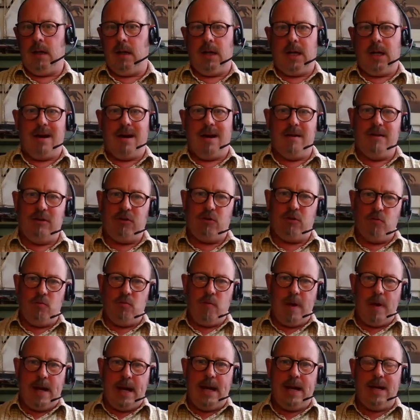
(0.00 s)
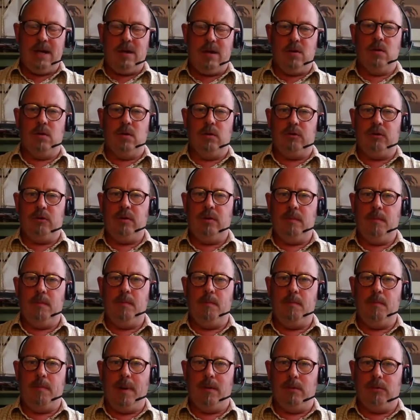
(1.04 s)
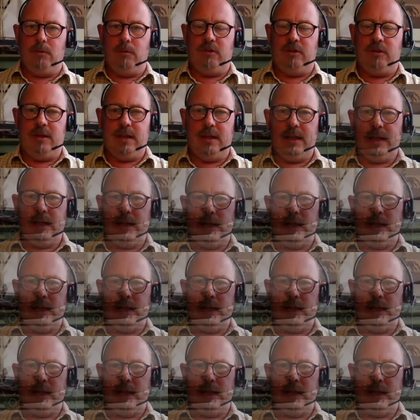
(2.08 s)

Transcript: it carried this really good boat,